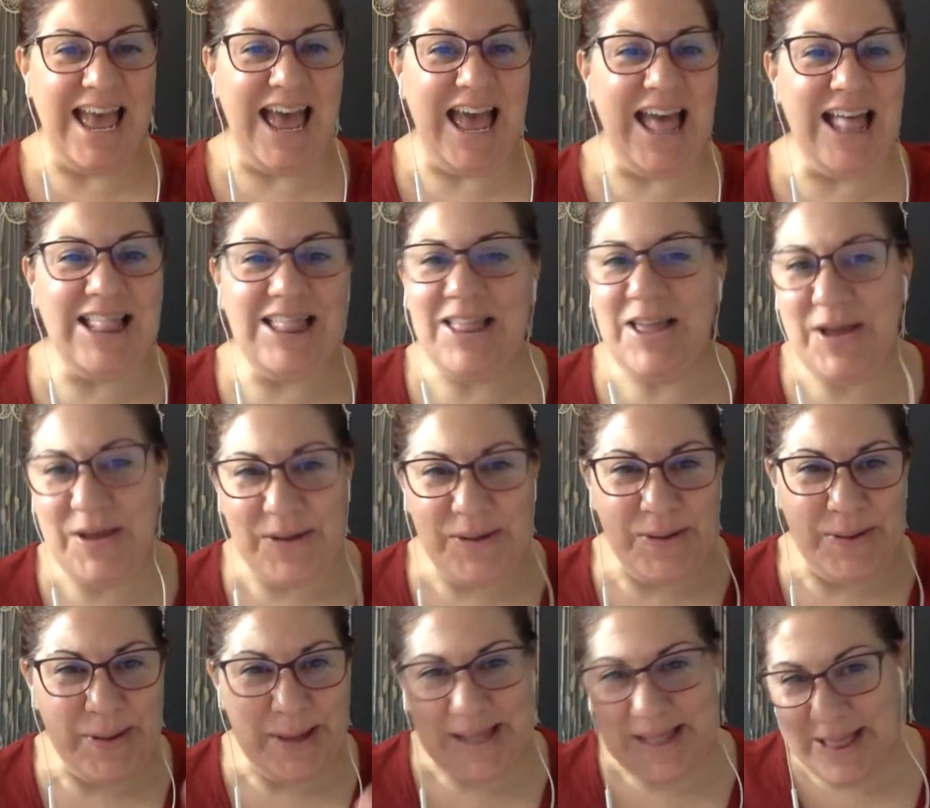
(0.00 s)

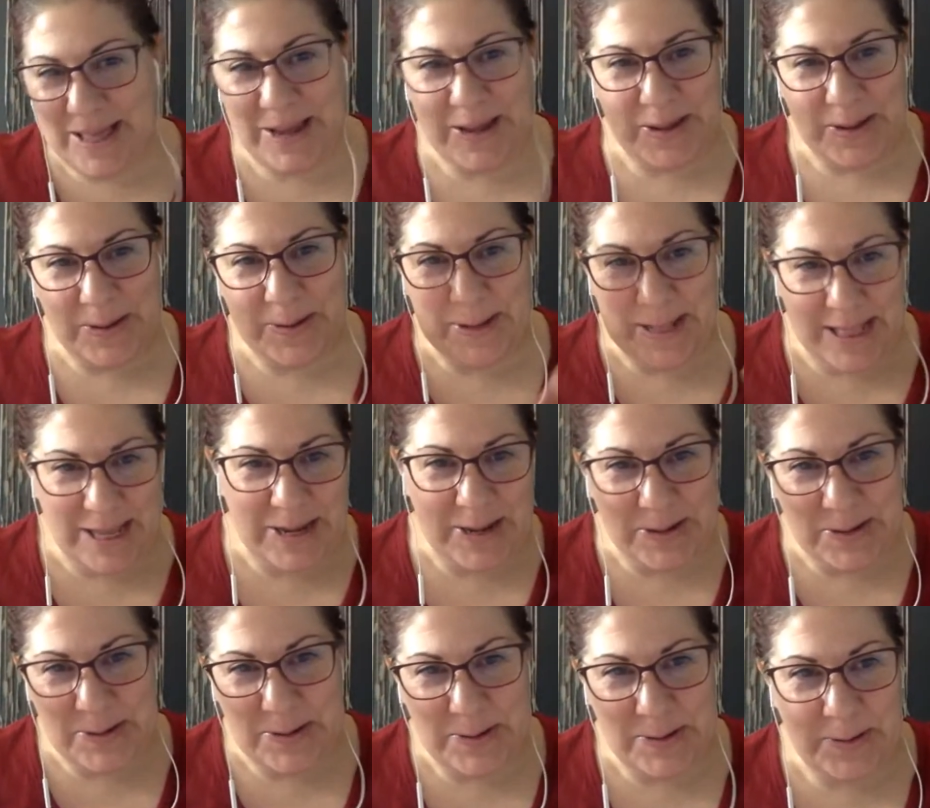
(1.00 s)
Hello,
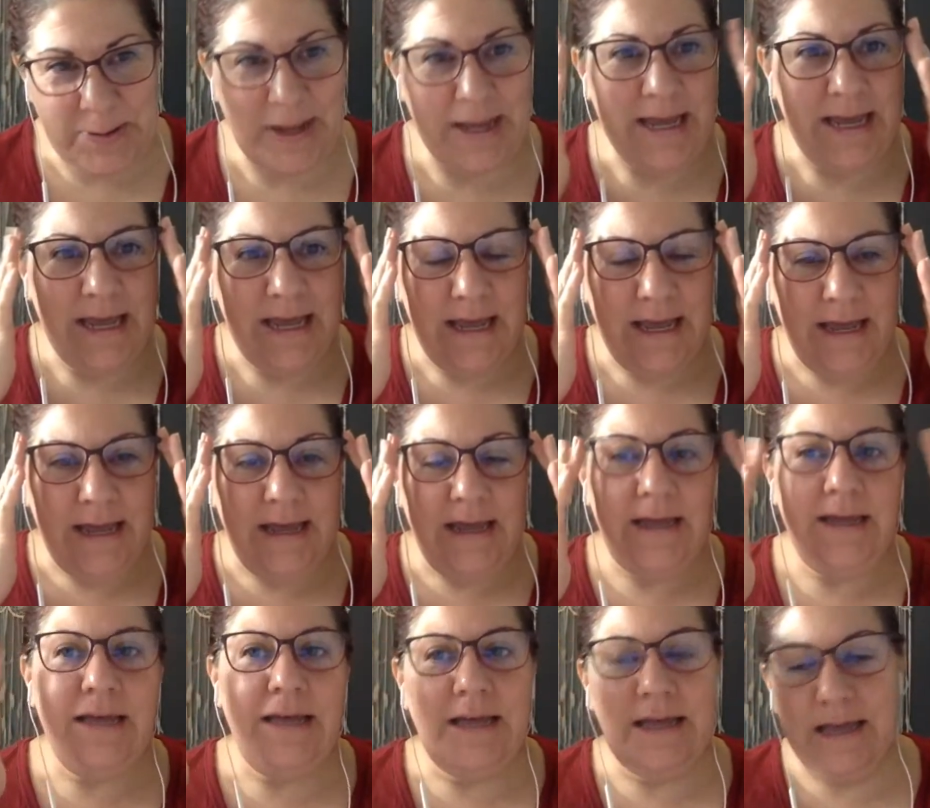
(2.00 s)
hello,
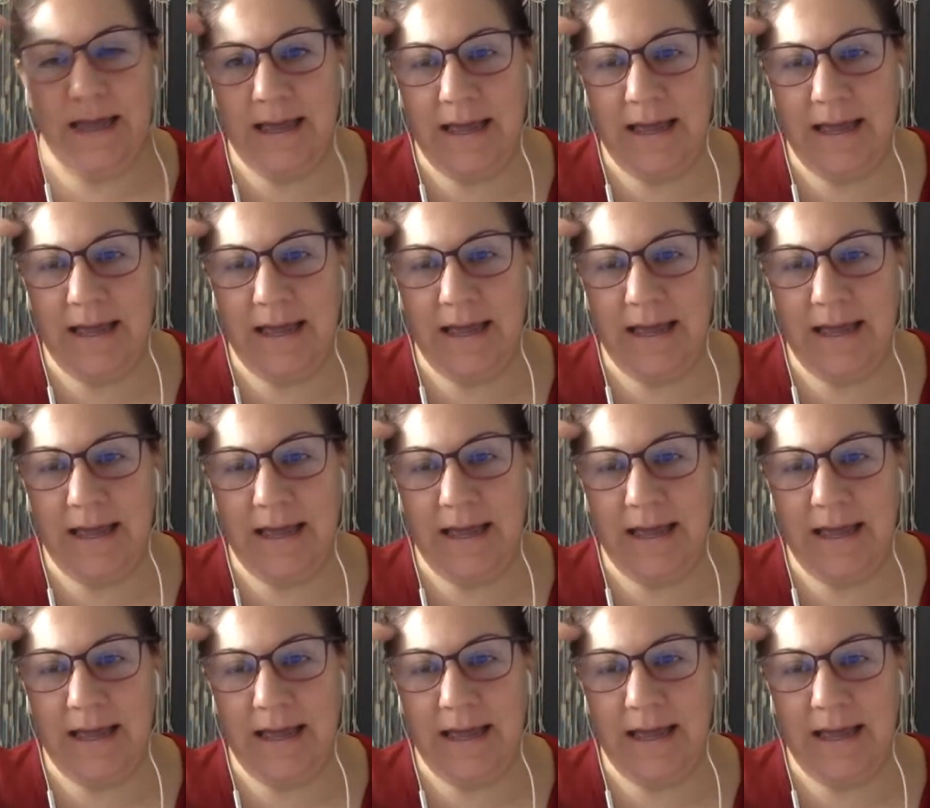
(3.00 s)
hello.